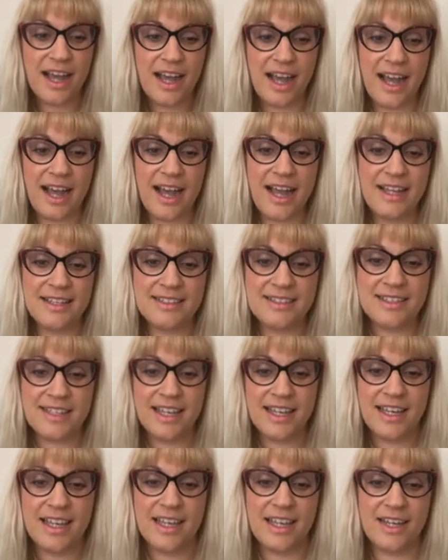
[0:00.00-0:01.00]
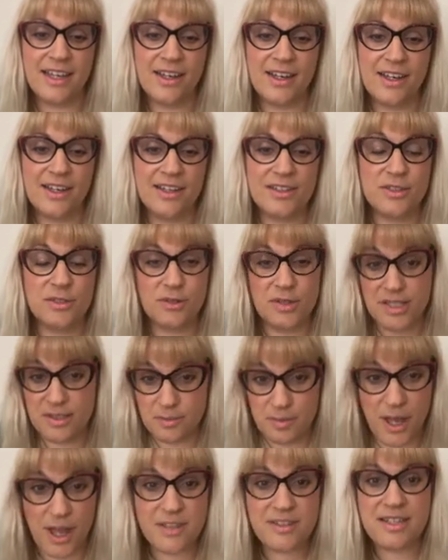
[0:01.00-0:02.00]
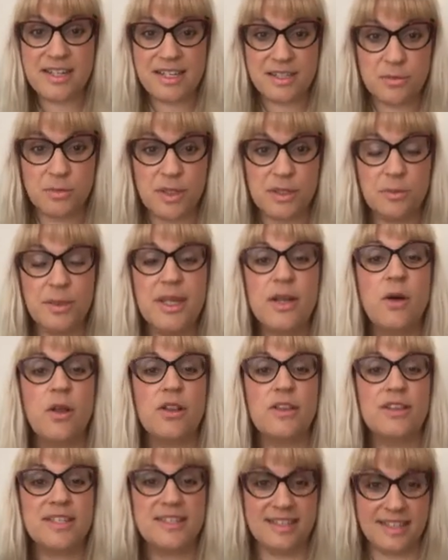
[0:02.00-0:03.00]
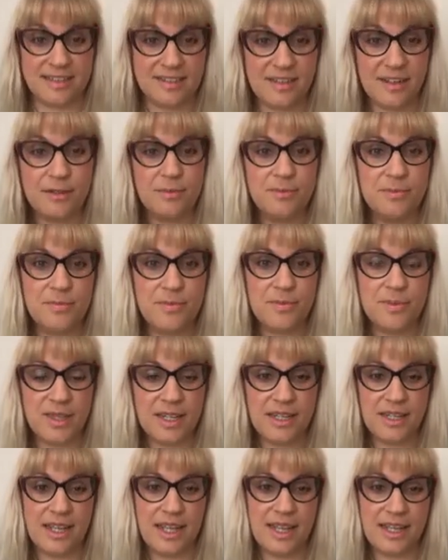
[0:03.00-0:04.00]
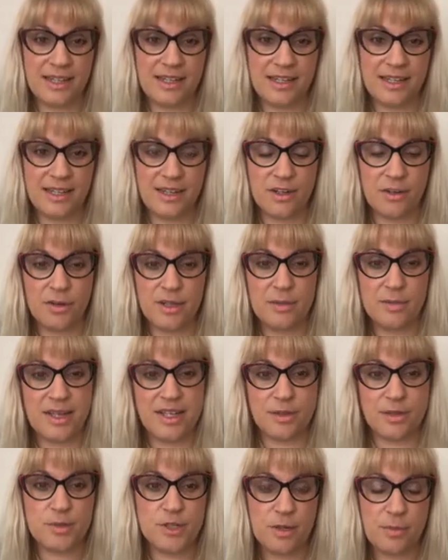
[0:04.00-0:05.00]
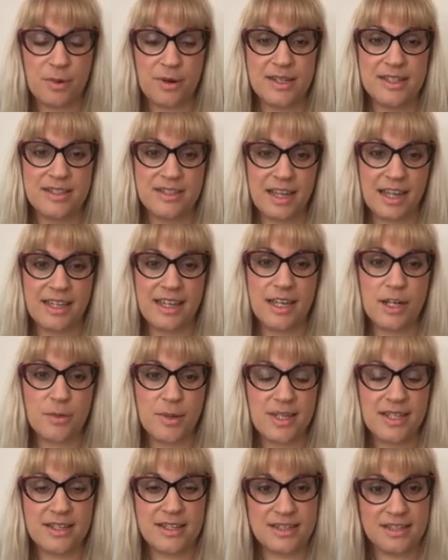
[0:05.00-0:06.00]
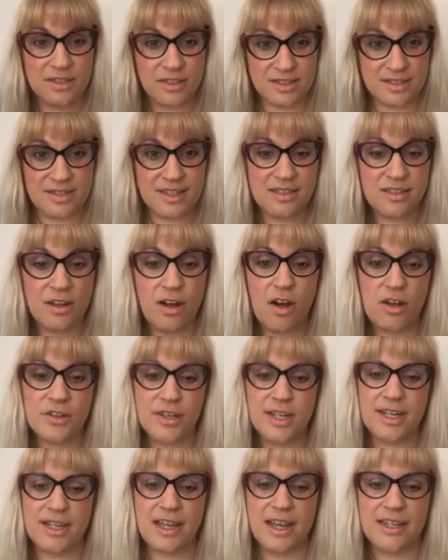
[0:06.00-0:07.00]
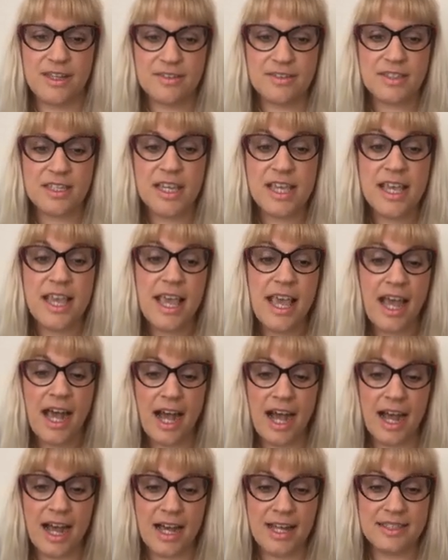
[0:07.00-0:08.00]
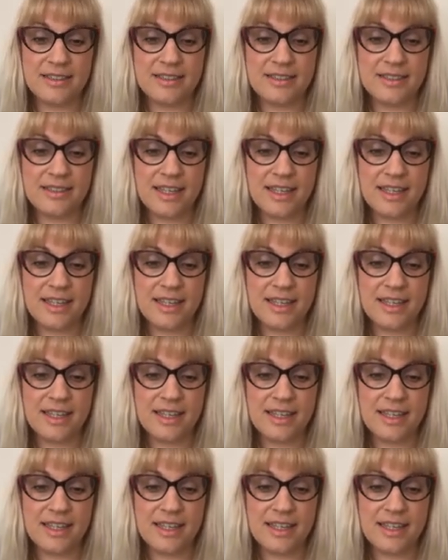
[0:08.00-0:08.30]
And so this person is what we call the sitter. In mediumship or in psychic reading, it's the sitter or the client. And